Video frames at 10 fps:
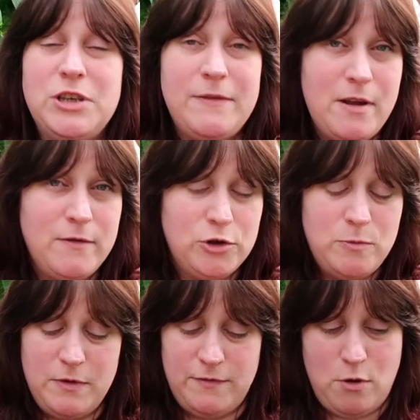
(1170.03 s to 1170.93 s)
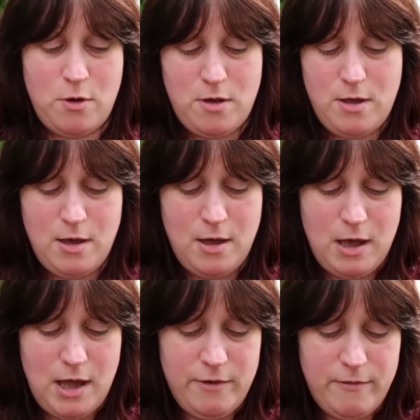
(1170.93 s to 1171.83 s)
which I've never done before,
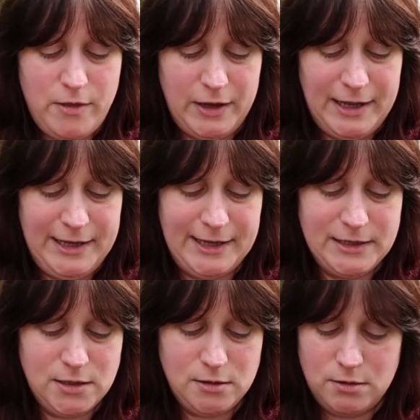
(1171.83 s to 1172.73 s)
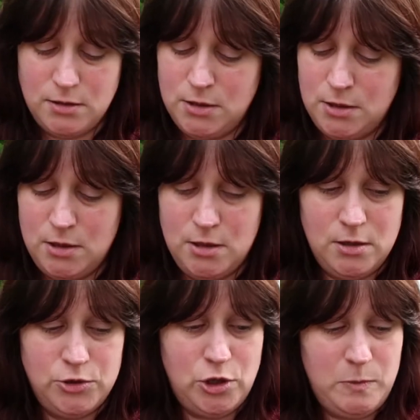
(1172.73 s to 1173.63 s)
and I rather like it.
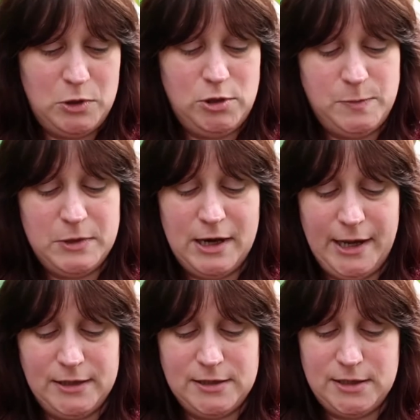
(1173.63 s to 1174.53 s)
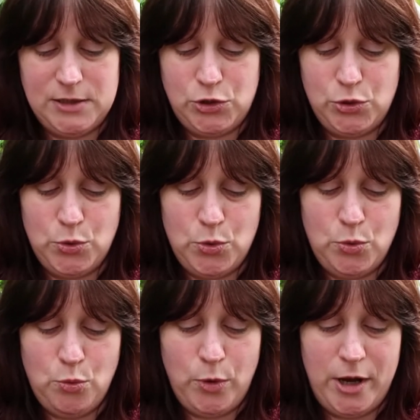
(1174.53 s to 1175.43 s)
John, my husband, likened it
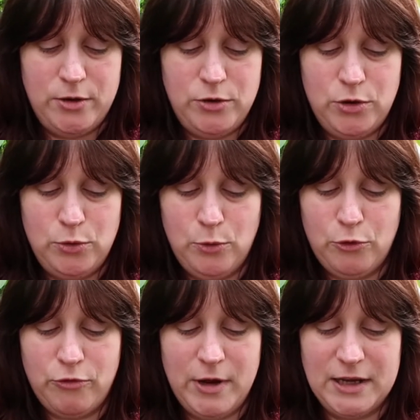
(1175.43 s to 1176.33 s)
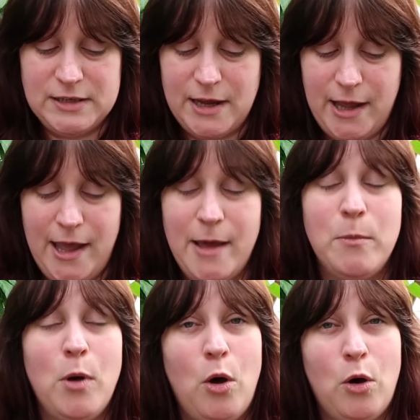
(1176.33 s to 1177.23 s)
to when you create a
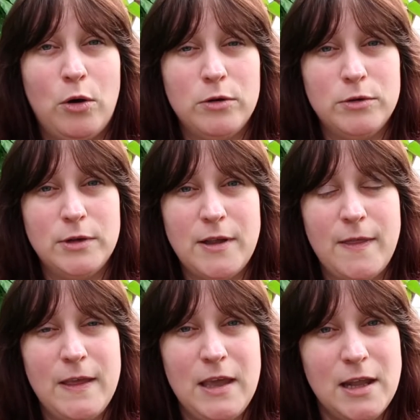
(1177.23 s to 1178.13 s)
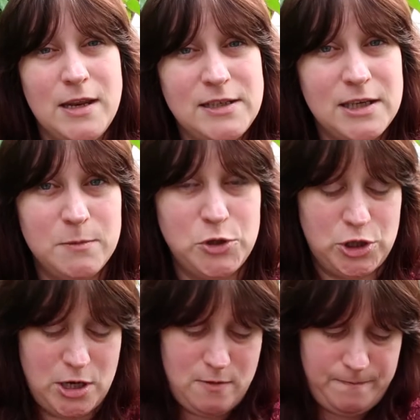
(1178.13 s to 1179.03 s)
hem on the knitting
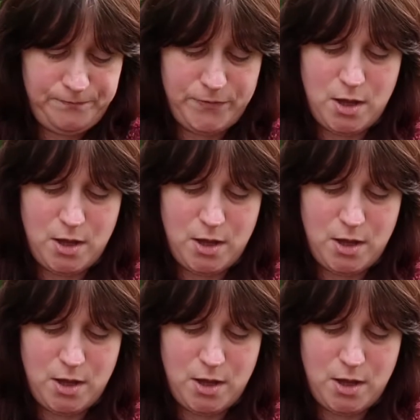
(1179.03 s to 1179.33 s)
machine,